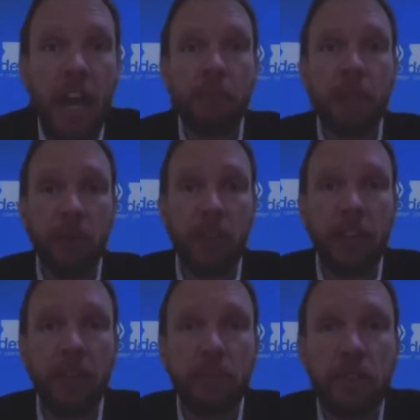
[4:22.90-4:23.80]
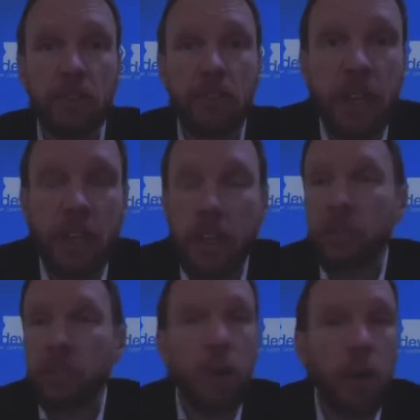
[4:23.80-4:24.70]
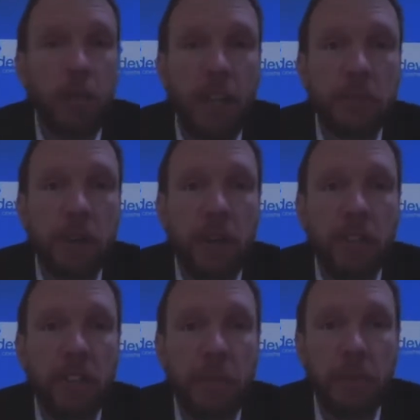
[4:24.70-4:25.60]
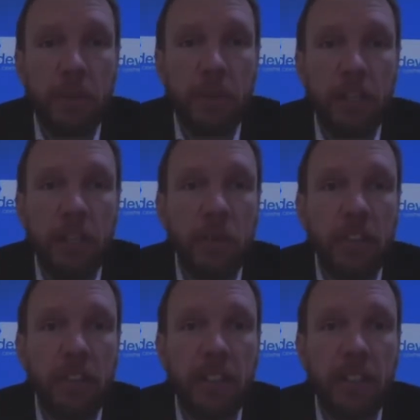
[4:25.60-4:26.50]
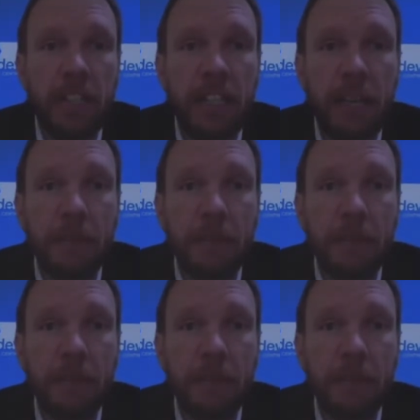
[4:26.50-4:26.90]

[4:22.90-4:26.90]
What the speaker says: have made great efforts to mobilize private capital. In 2019,